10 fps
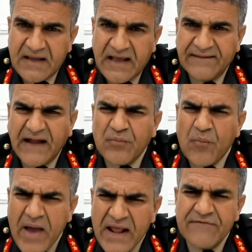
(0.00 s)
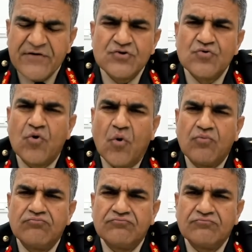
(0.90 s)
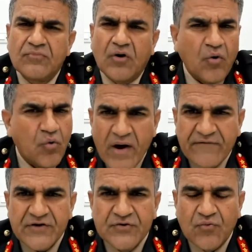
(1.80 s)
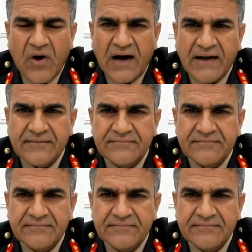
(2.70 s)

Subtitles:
And that wherever you go, or whoever you are,